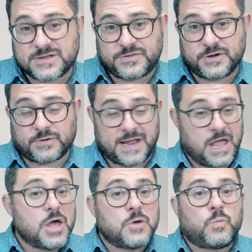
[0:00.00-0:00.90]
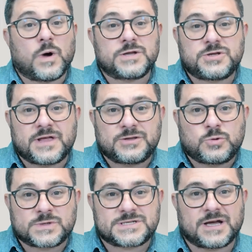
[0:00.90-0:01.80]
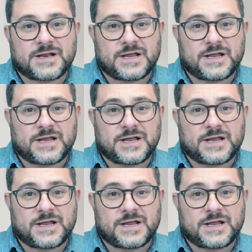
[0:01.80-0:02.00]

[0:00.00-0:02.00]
the theory. One should then do a